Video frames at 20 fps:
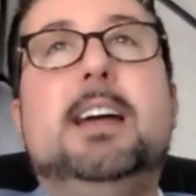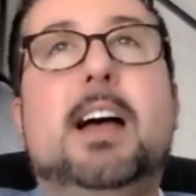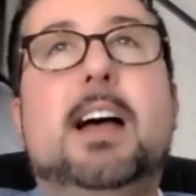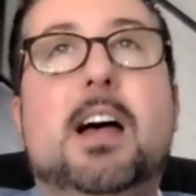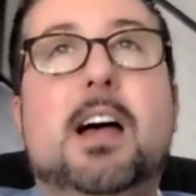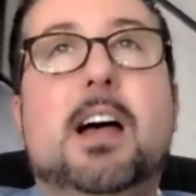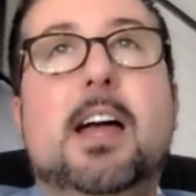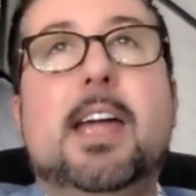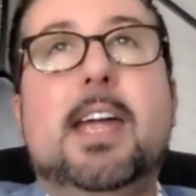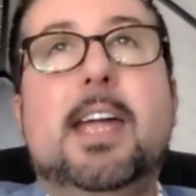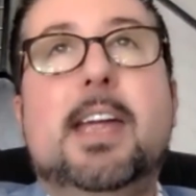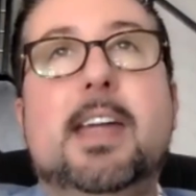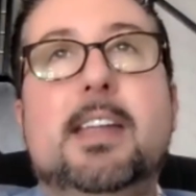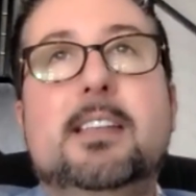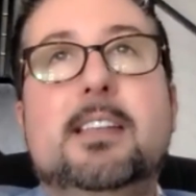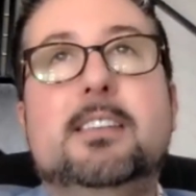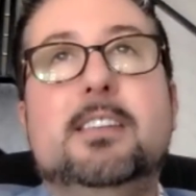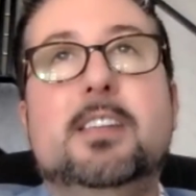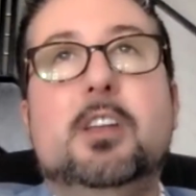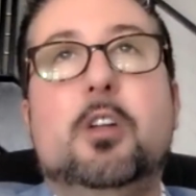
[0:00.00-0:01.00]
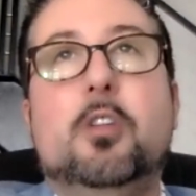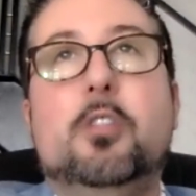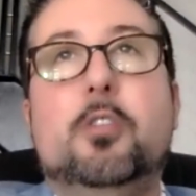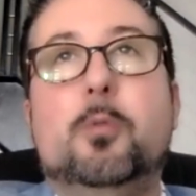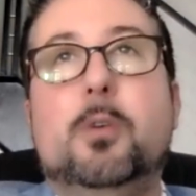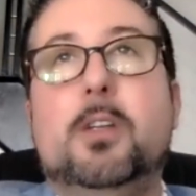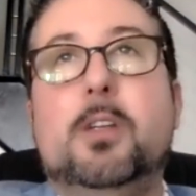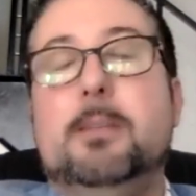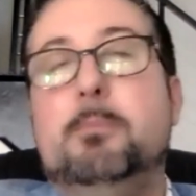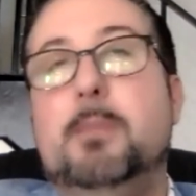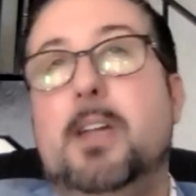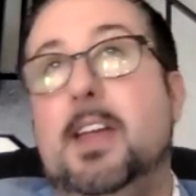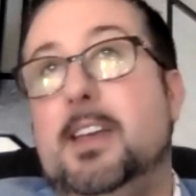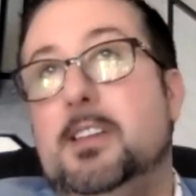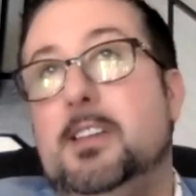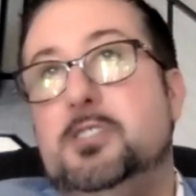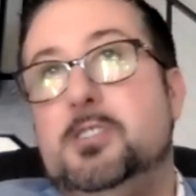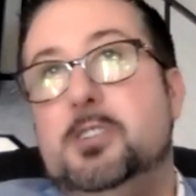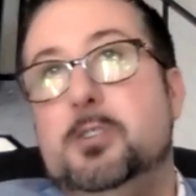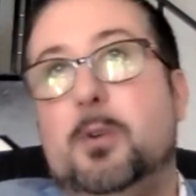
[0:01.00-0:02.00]
And, the really main
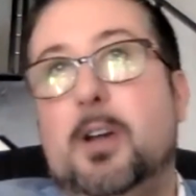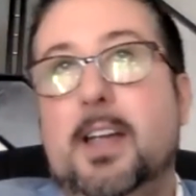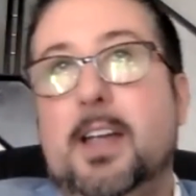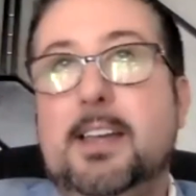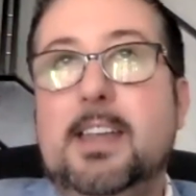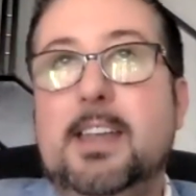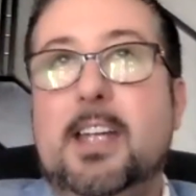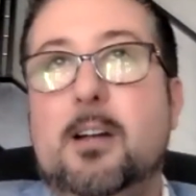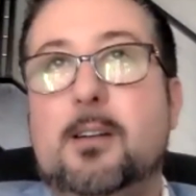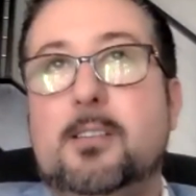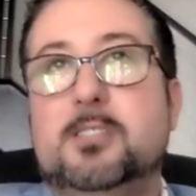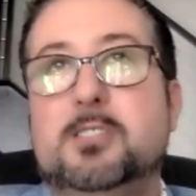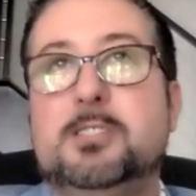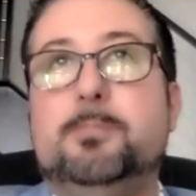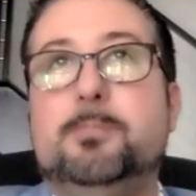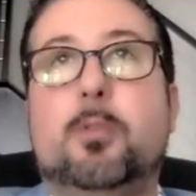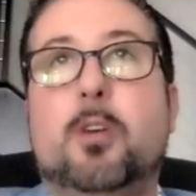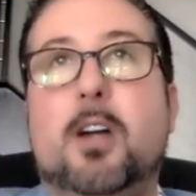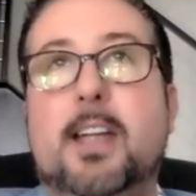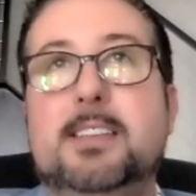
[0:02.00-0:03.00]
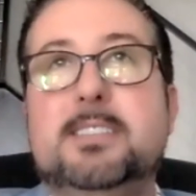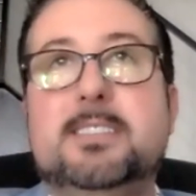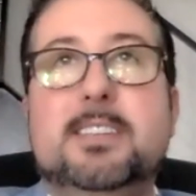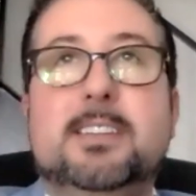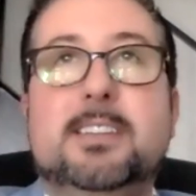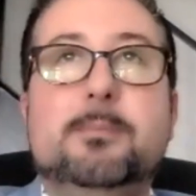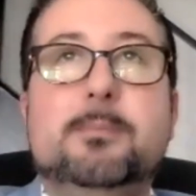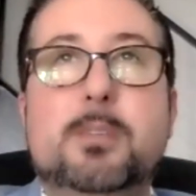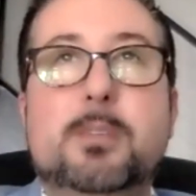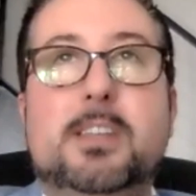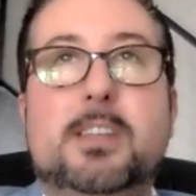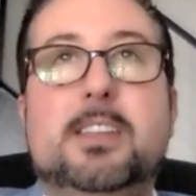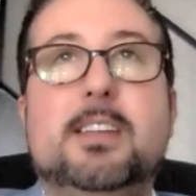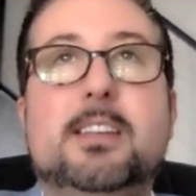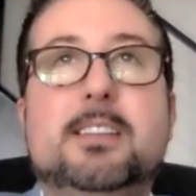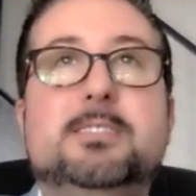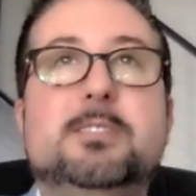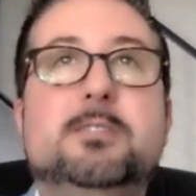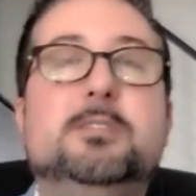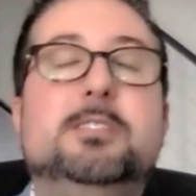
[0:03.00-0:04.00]
issue right now is just pricing,
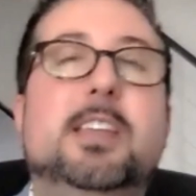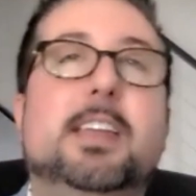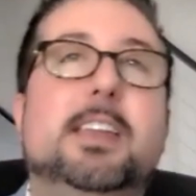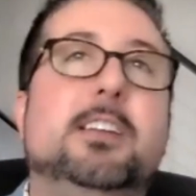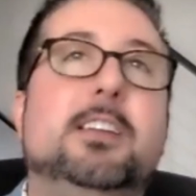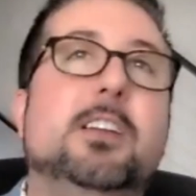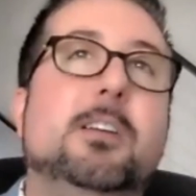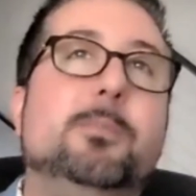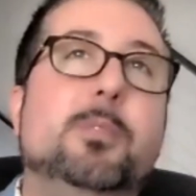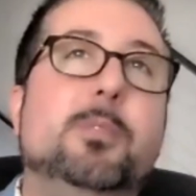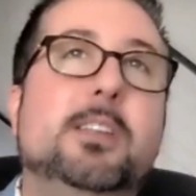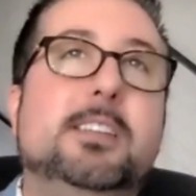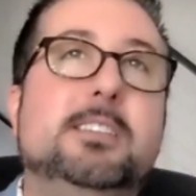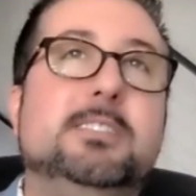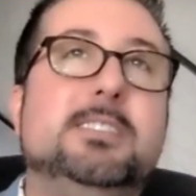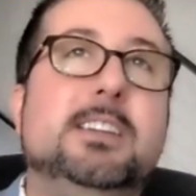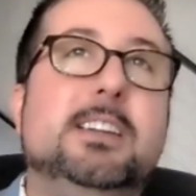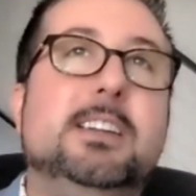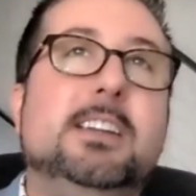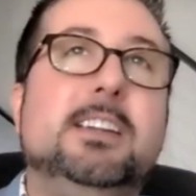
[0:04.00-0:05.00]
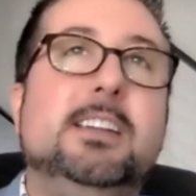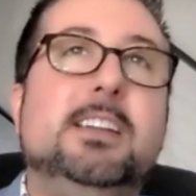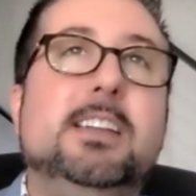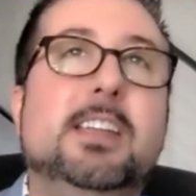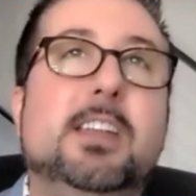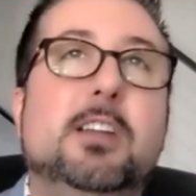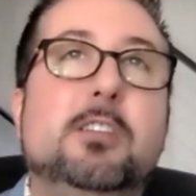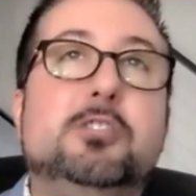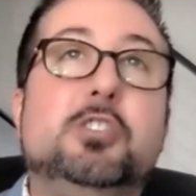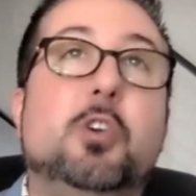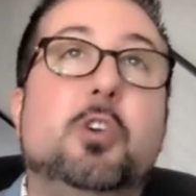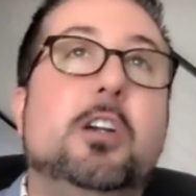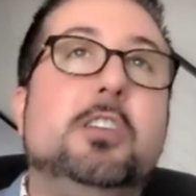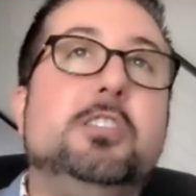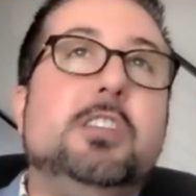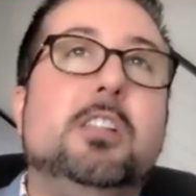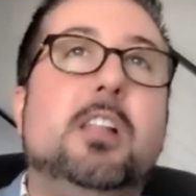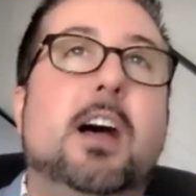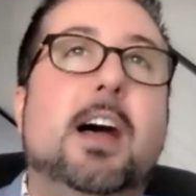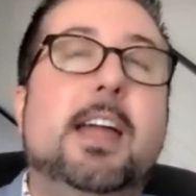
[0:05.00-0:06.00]
because those data companies,
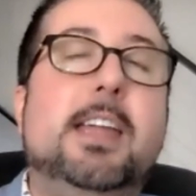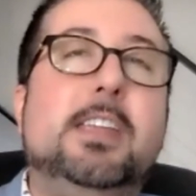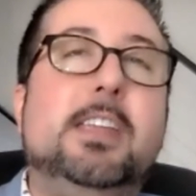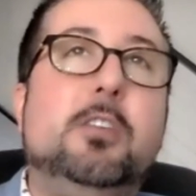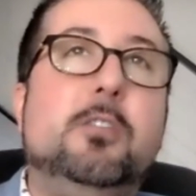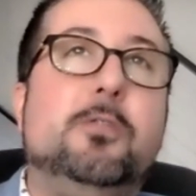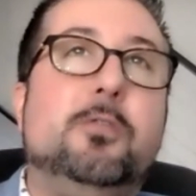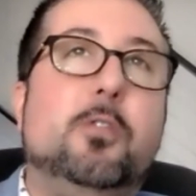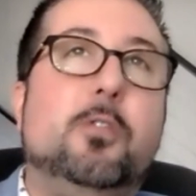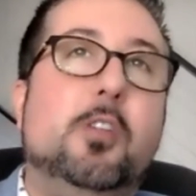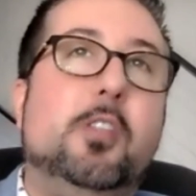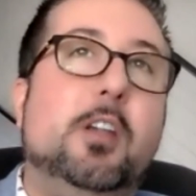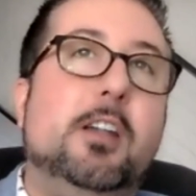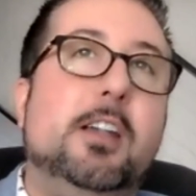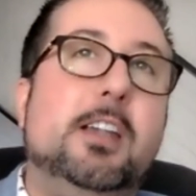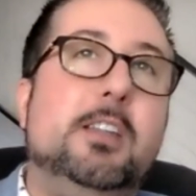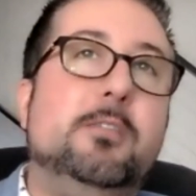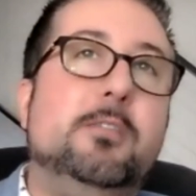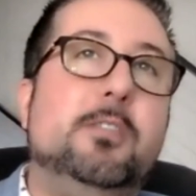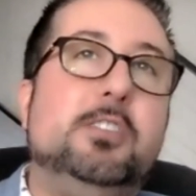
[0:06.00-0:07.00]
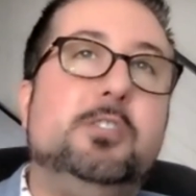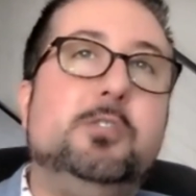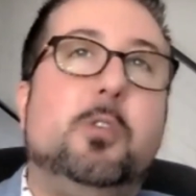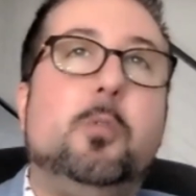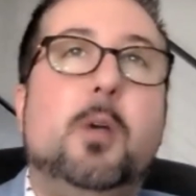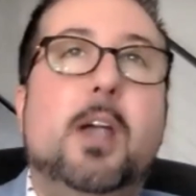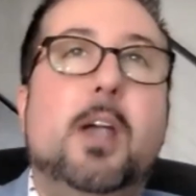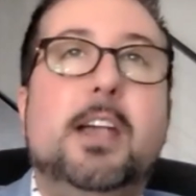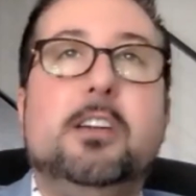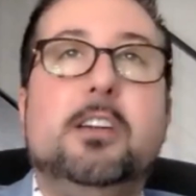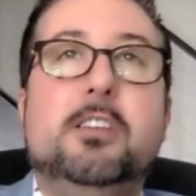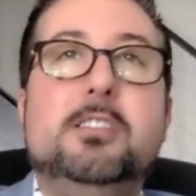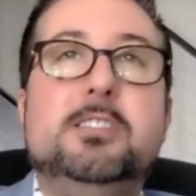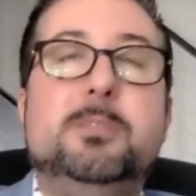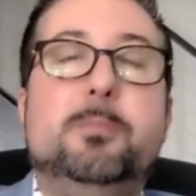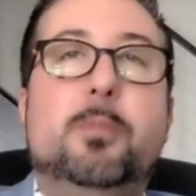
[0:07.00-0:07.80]
charge a lot, for their individual records.